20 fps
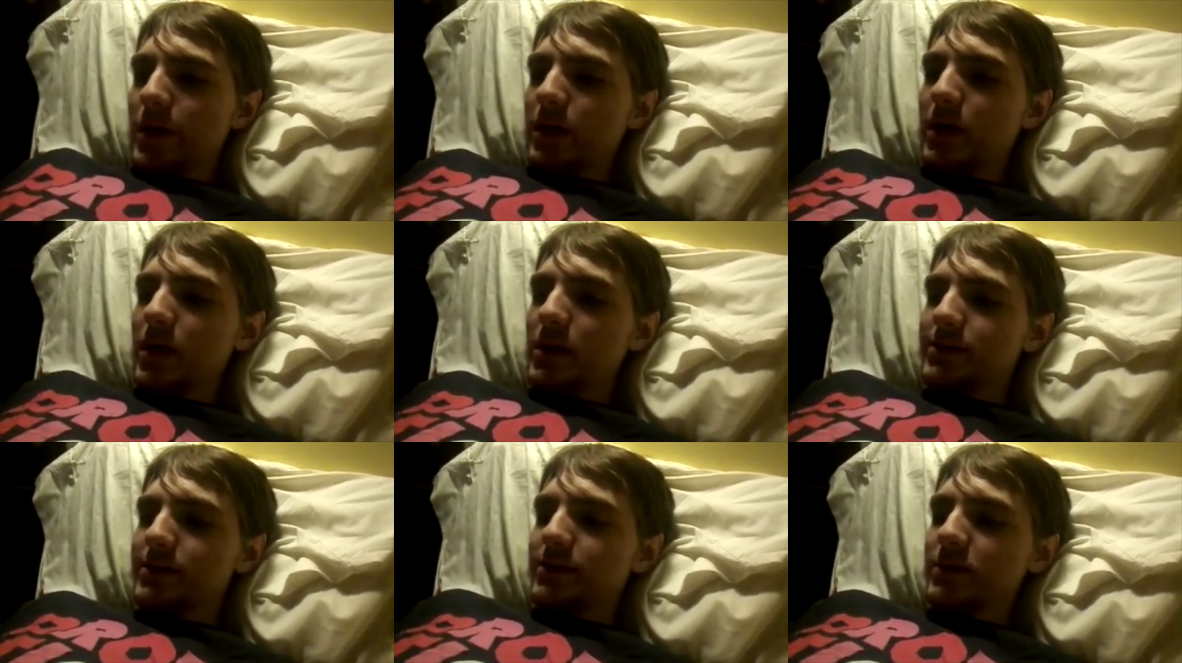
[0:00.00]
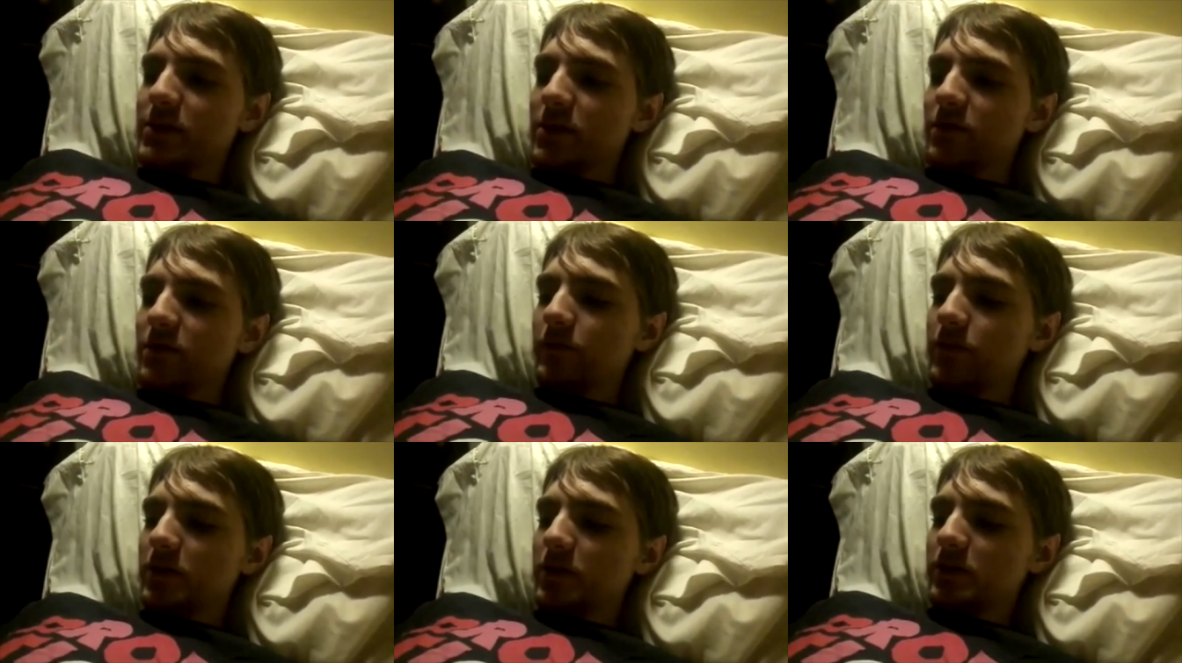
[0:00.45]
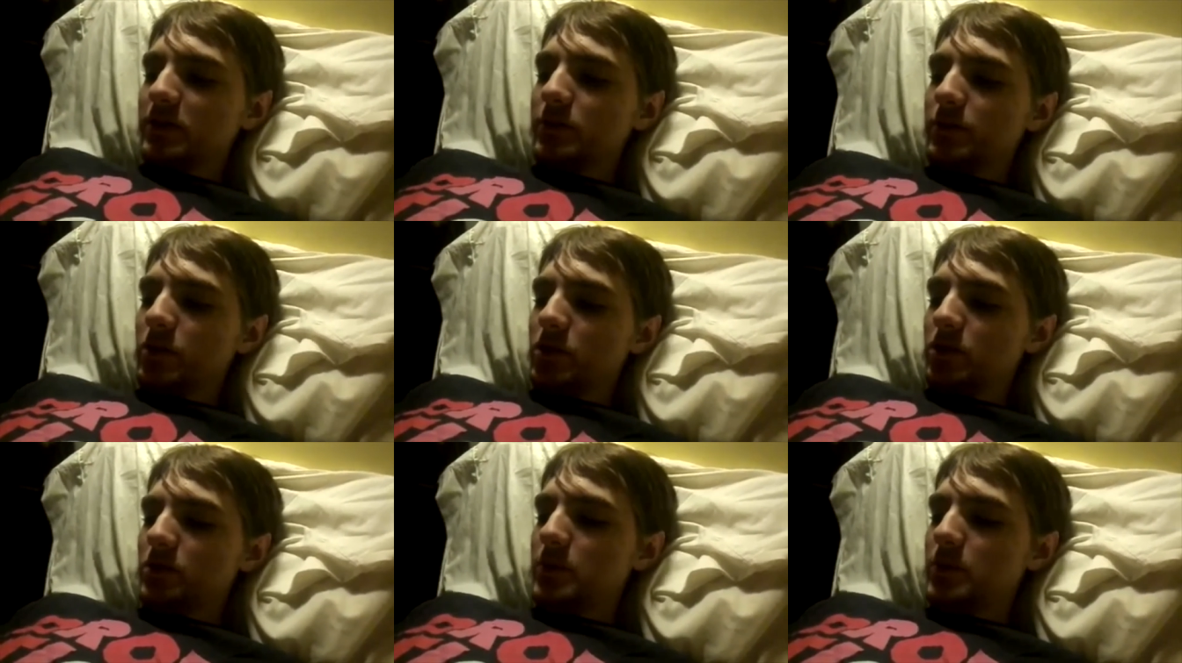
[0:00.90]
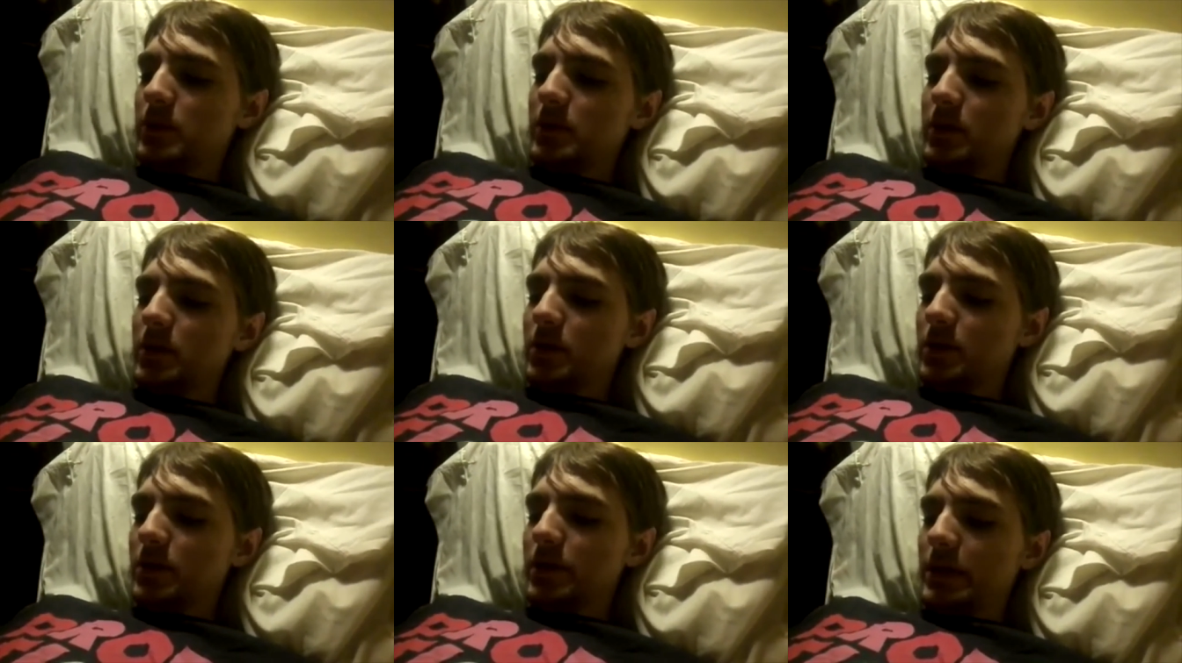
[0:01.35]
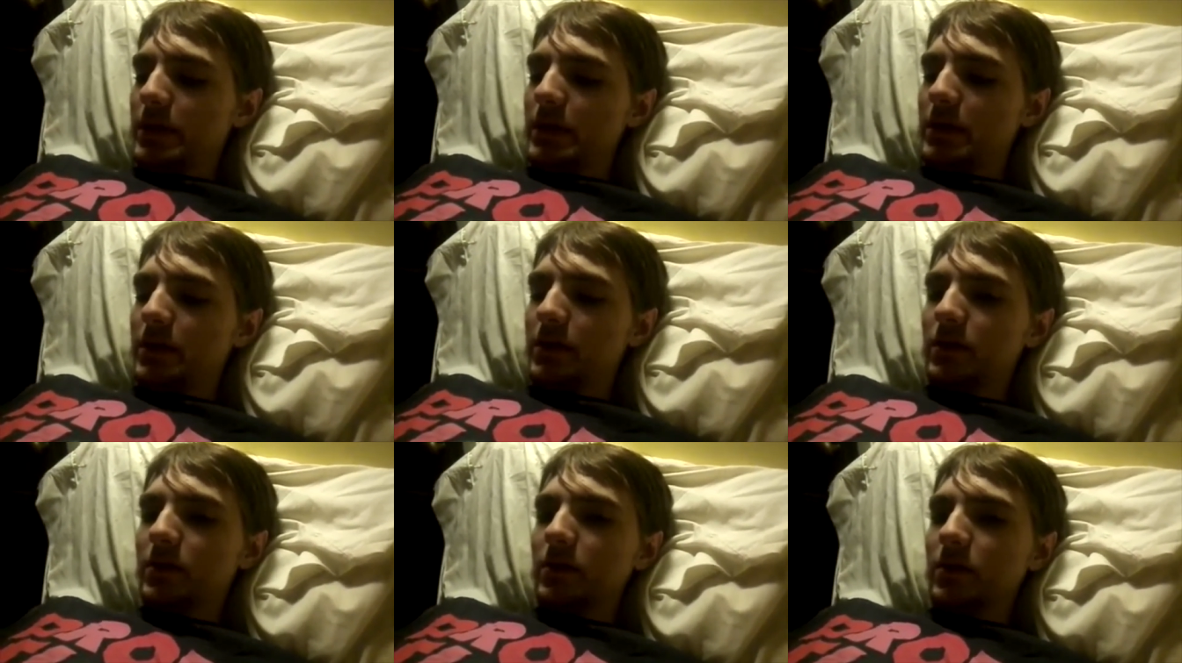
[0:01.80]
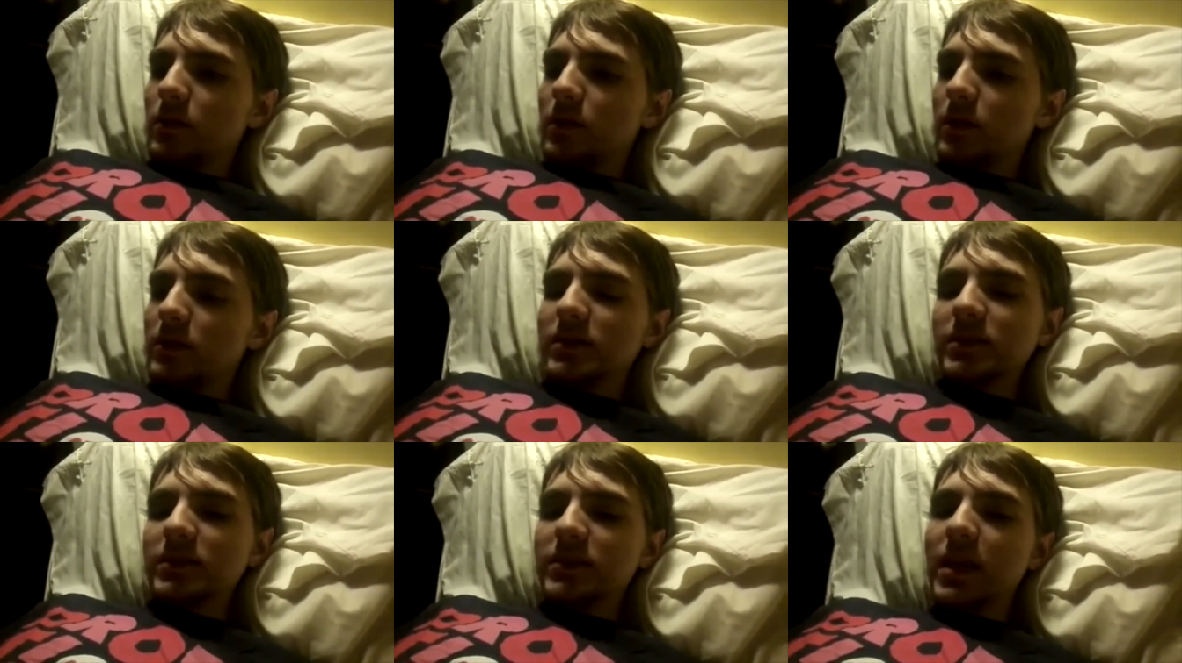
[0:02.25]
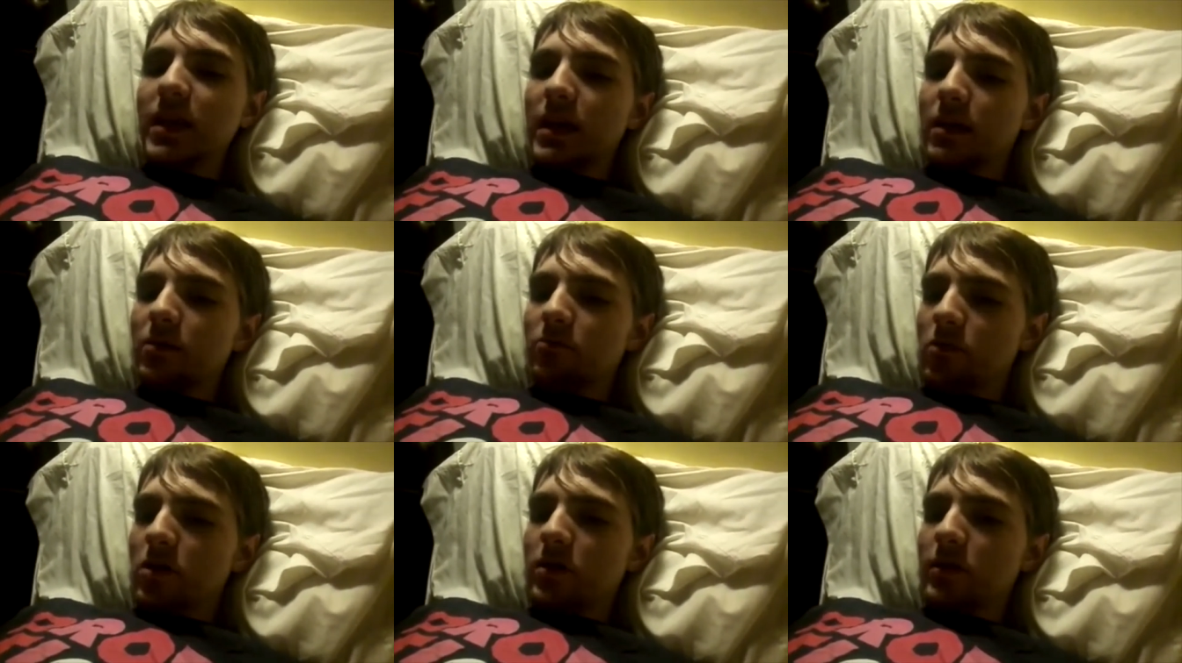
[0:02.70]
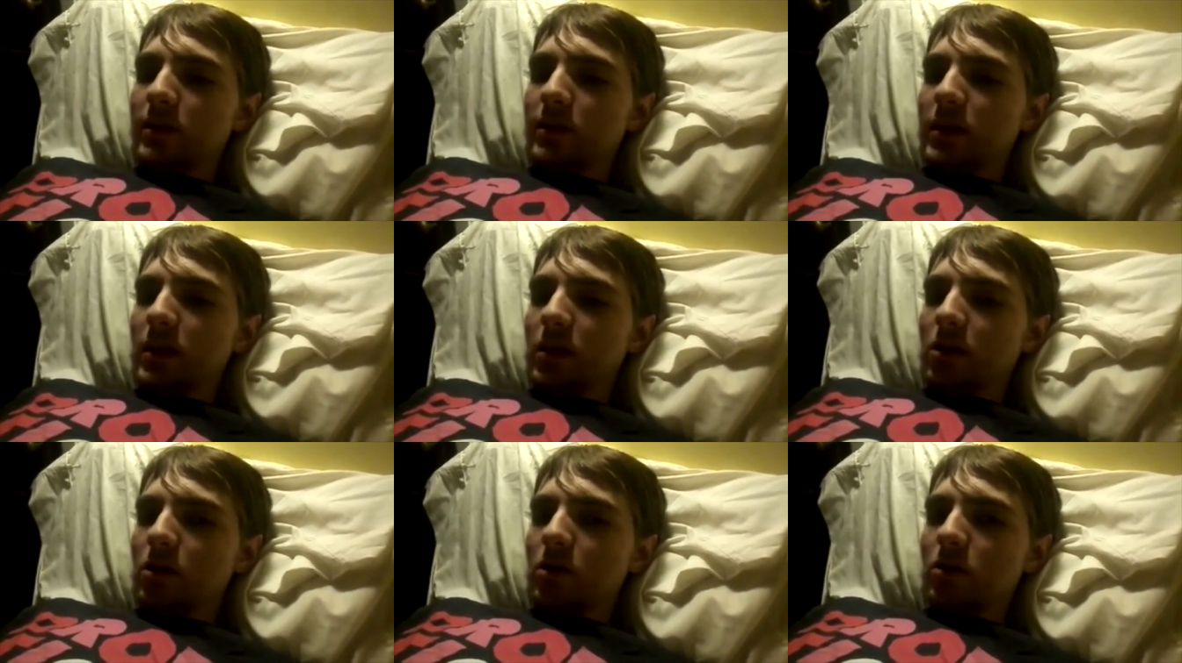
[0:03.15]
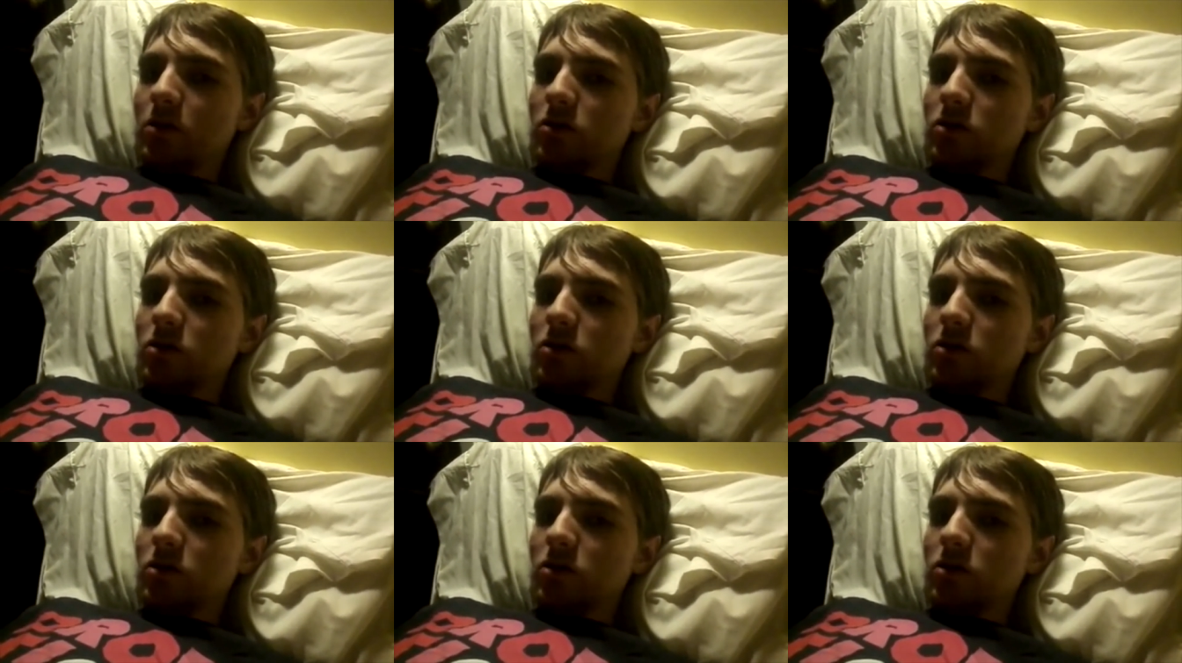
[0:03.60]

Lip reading: It gets enough customers, but like it's a second run theater.